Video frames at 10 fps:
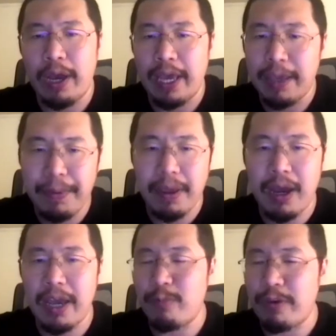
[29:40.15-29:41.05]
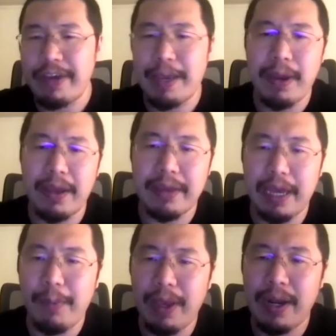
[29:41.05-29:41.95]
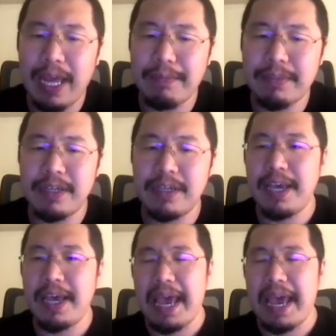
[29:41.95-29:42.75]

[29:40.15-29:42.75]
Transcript: API with API Gateway and Lambda.